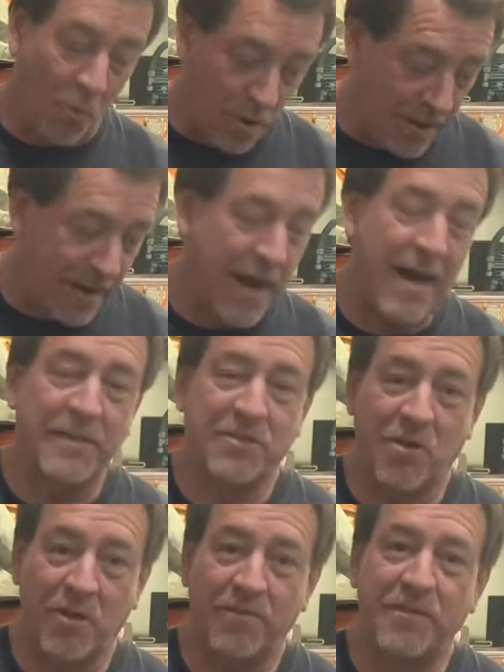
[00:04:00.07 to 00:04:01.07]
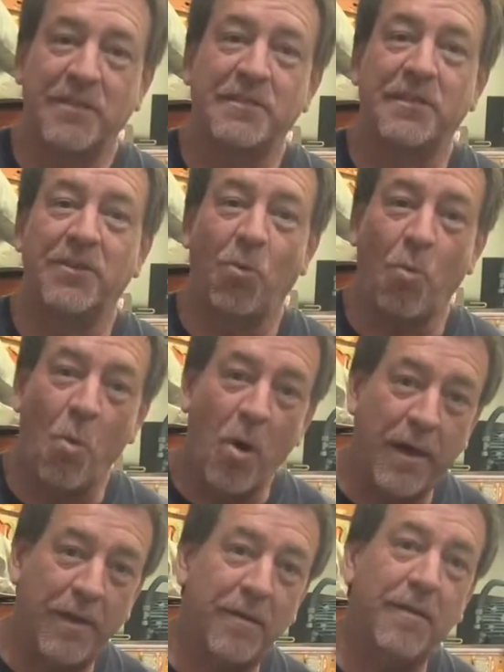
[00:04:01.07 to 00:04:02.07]
organize all of this into
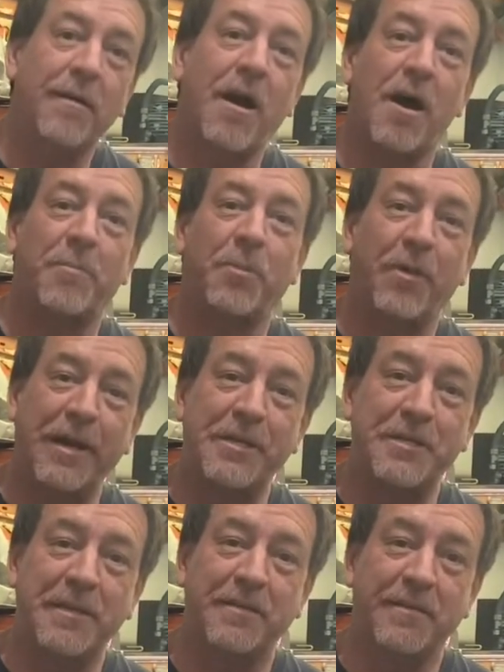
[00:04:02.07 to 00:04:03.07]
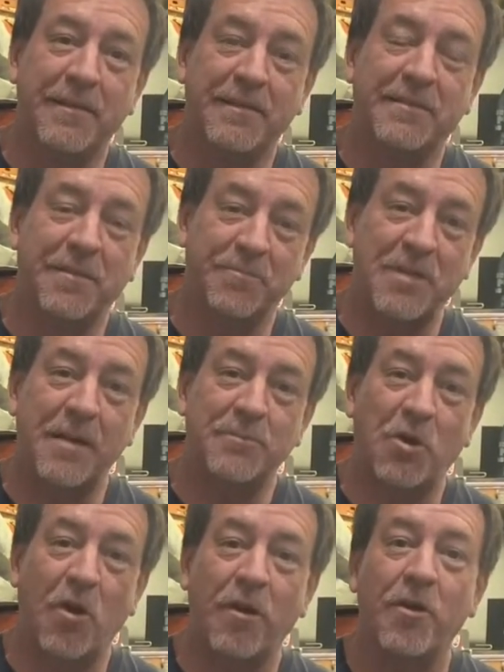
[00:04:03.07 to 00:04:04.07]
one operation is
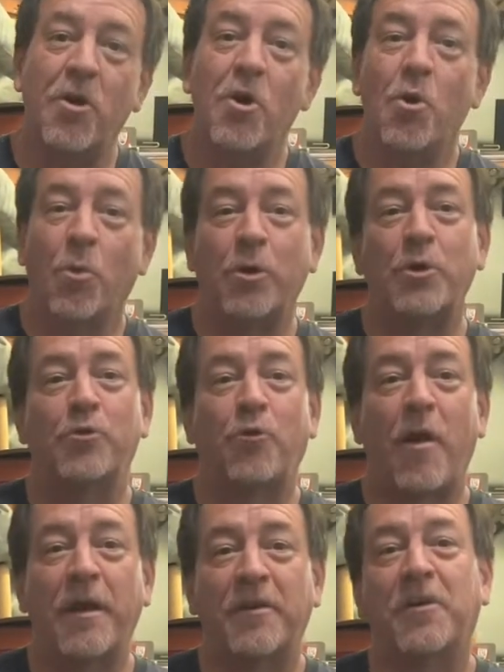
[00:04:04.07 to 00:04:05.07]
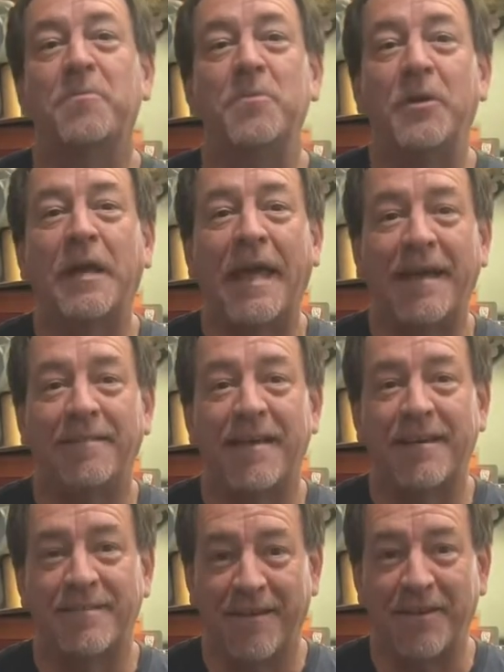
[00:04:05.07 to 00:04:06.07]
sometimes hard when you're trying to communicate
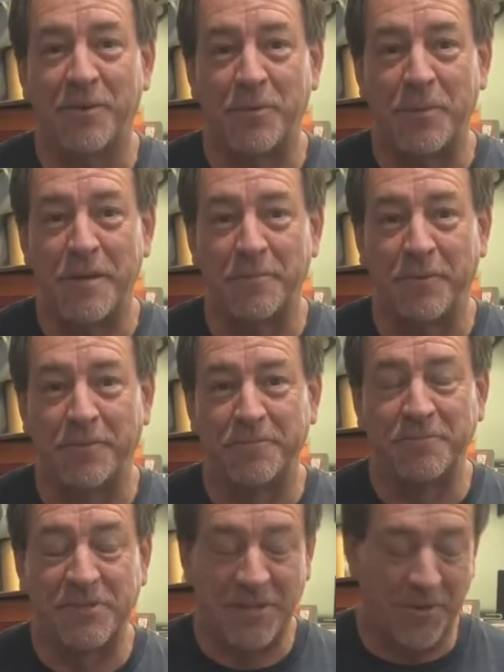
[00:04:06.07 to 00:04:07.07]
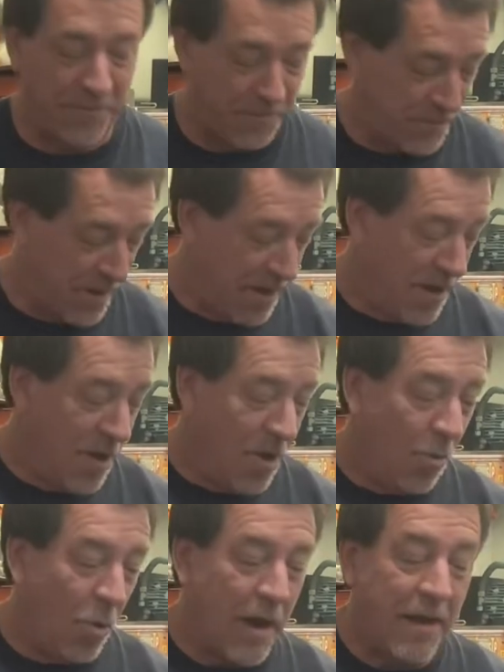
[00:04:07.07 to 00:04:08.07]
that to other people. So
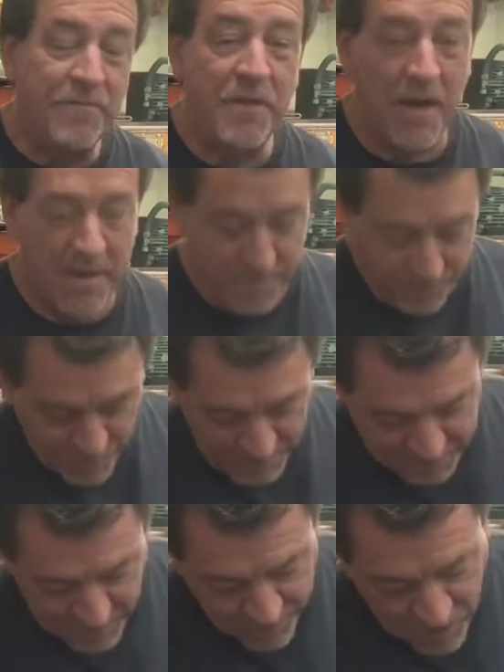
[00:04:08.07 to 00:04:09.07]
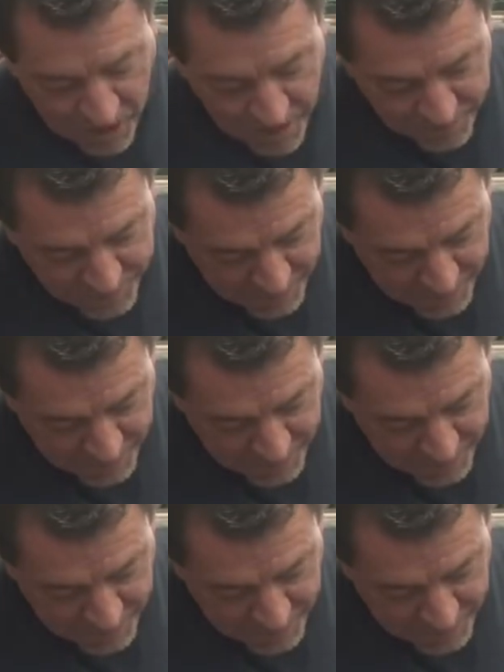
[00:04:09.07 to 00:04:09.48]
what I've done is I've got